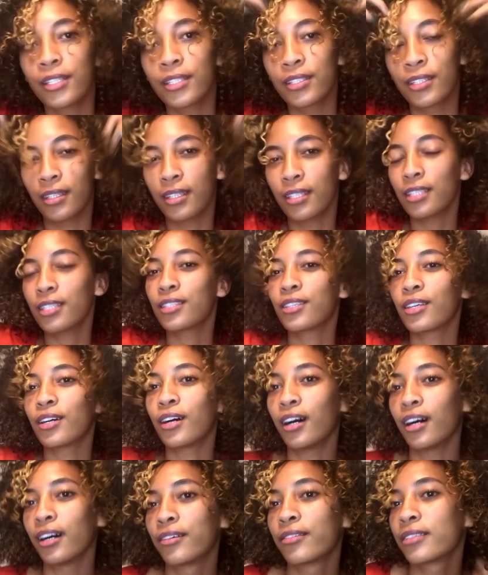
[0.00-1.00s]
So this is the
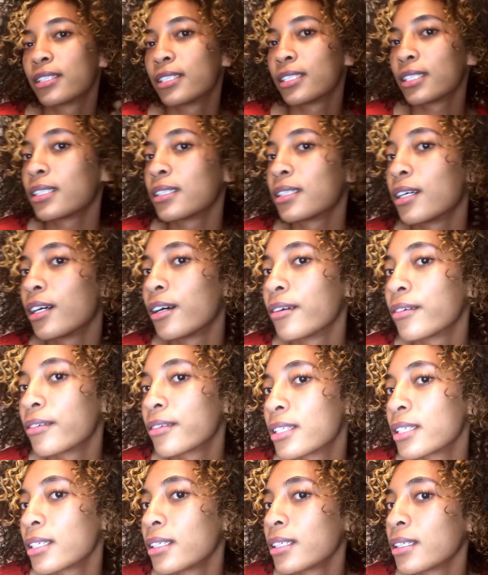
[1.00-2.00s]

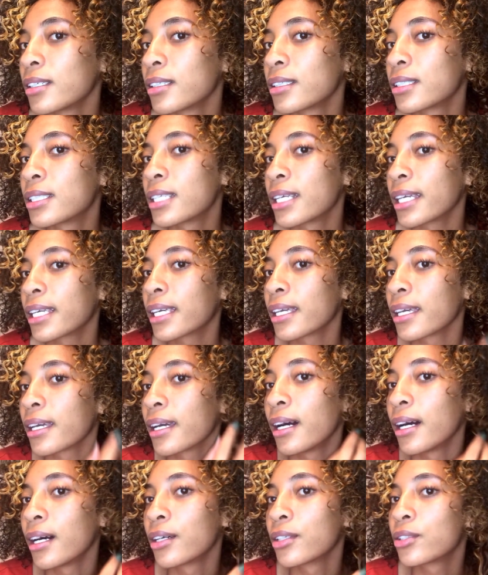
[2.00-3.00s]
after taking
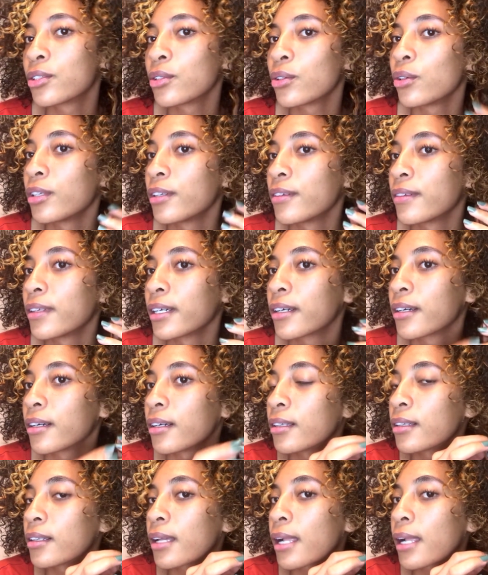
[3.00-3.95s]
out all of the curl